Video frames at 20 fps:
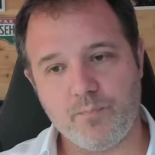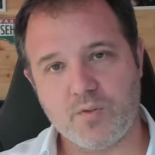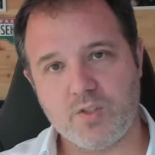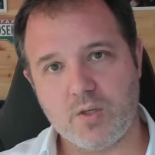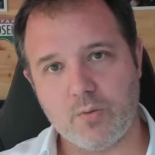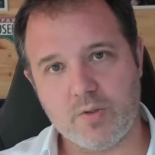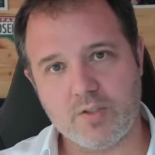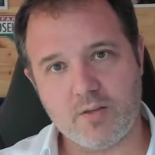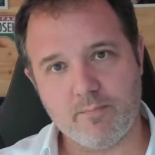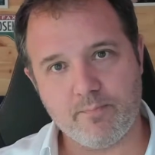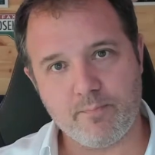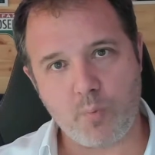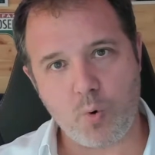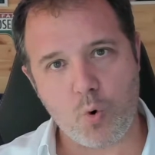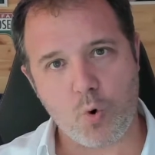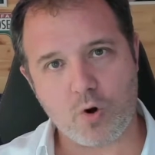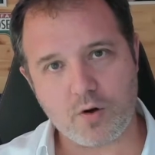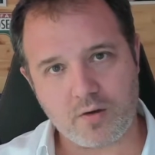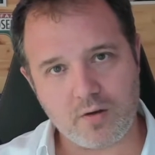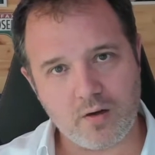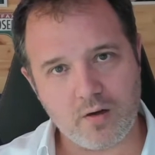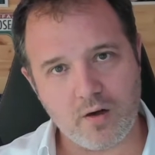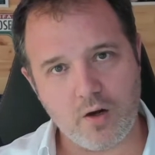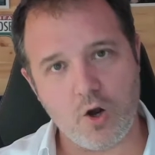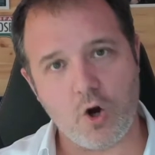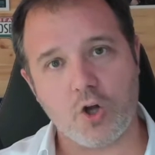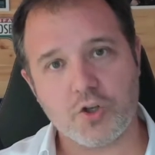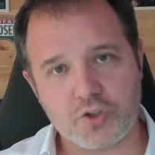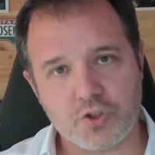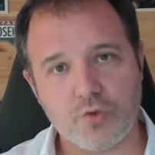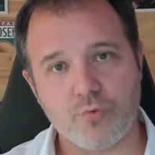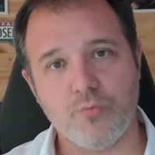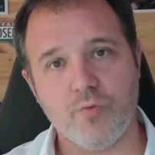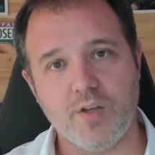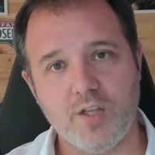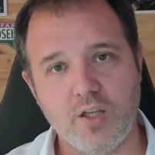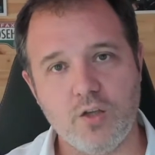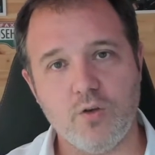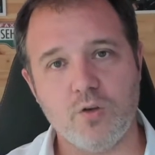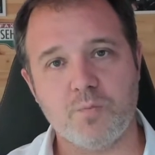So it's important not to
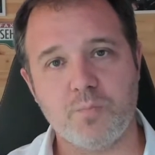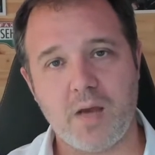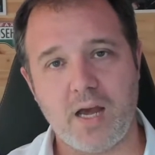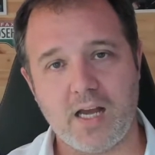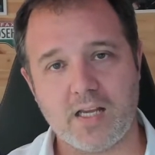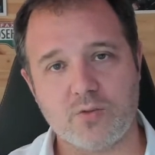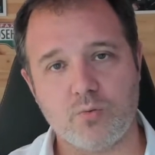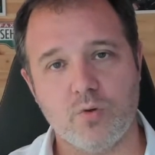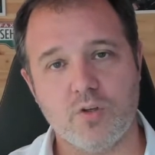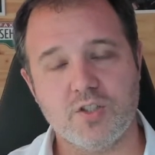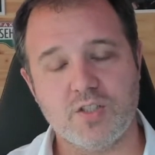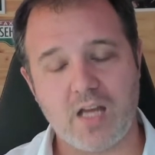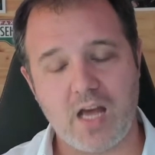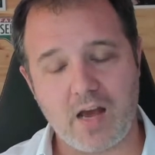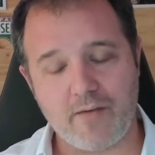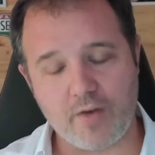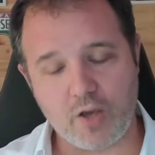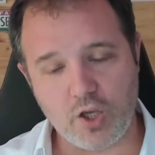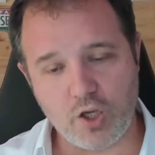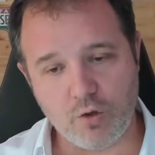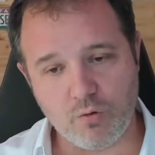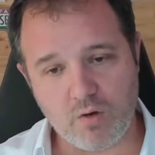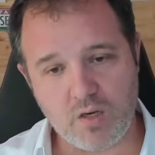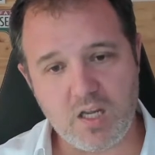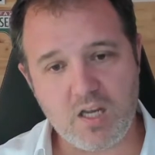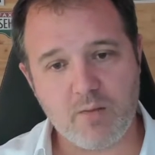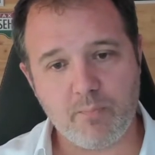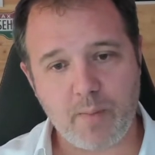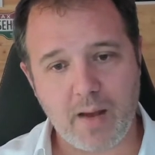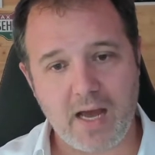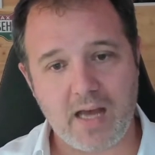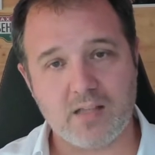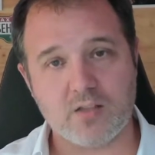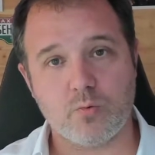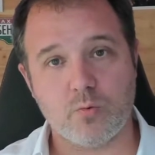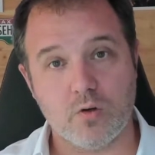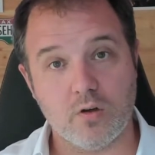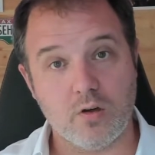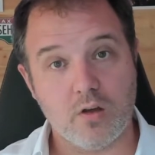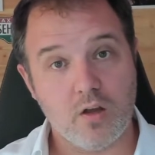reuse passwords, to have a unique
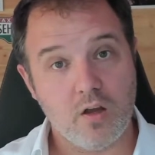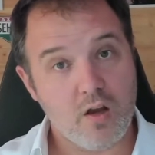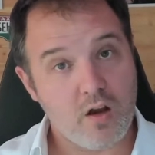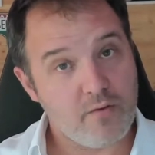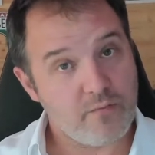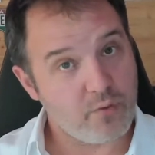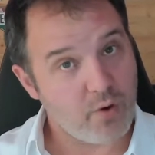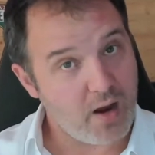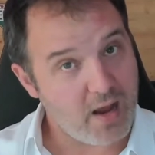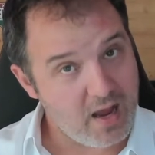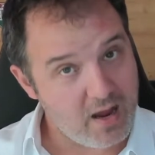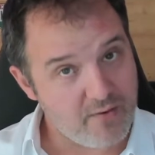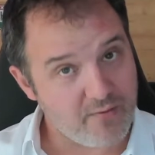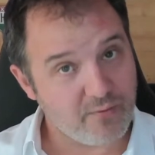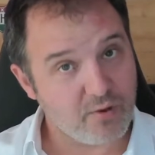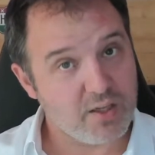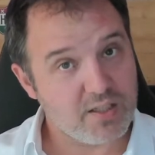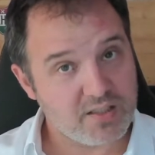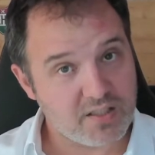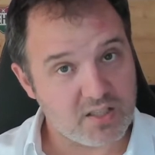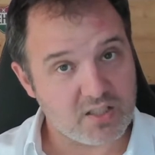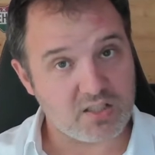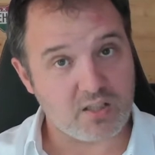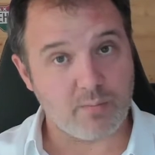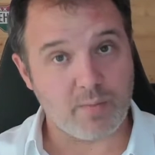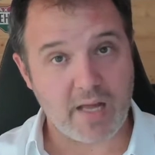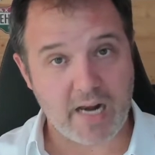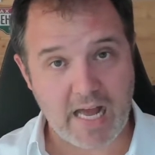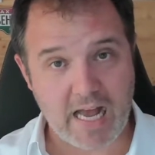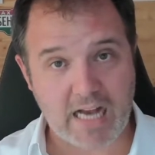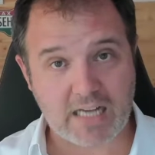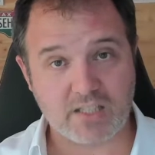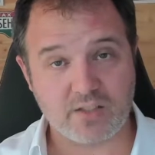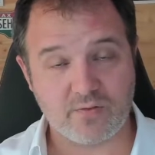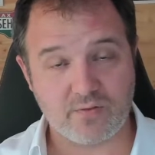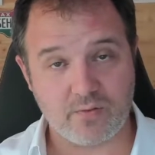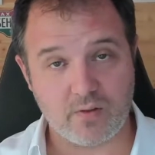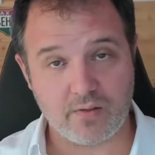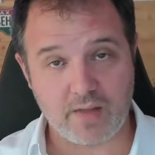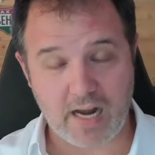password for every system that
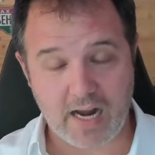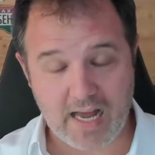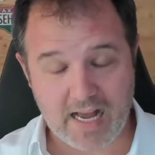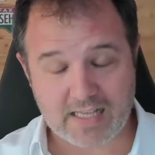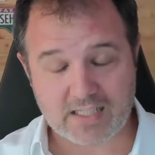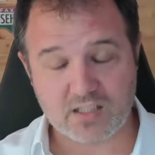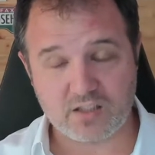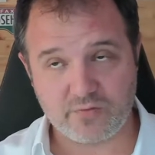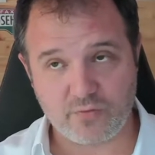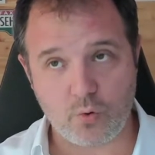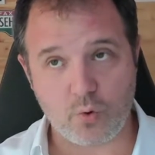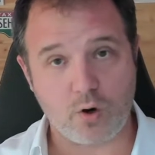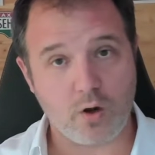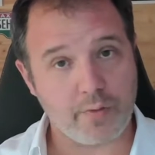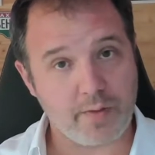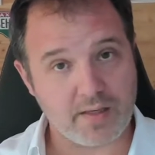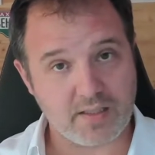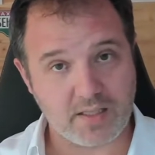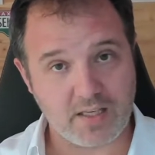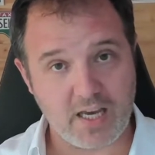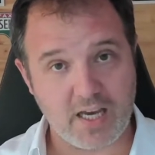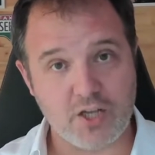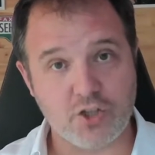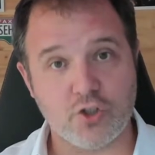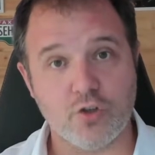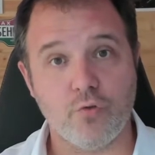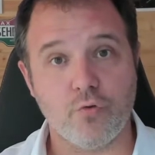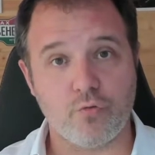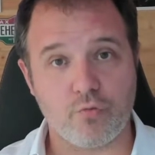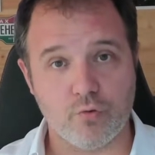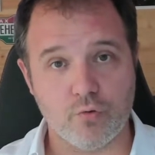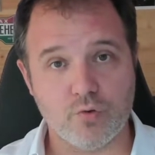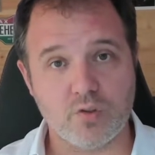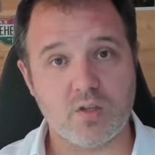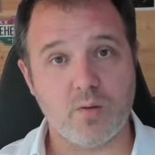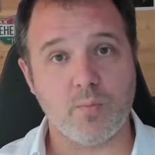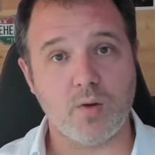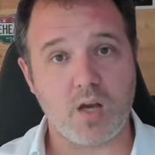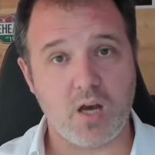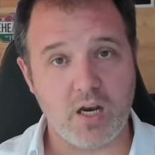asks for authentication through
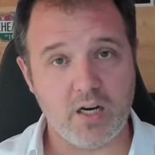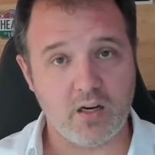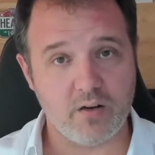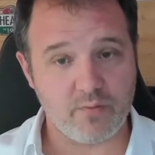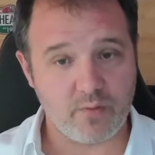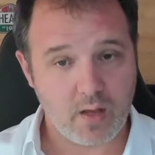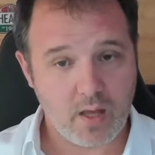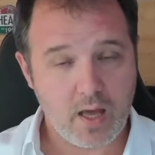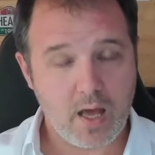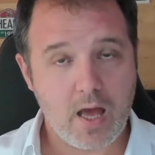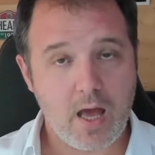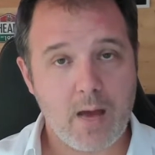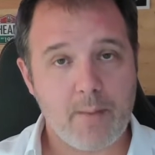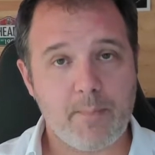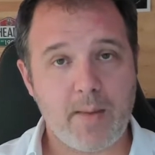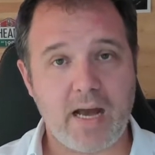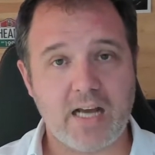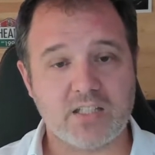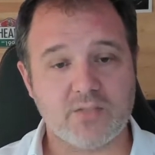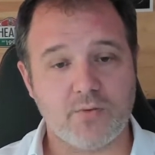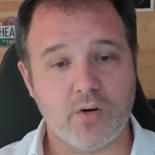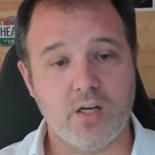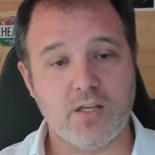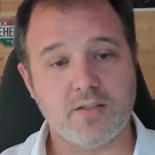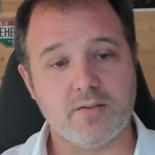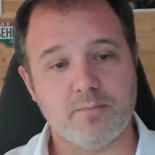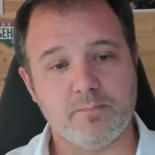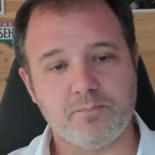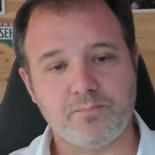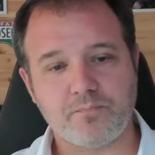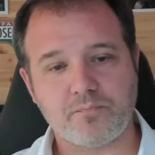some kind of passphrase.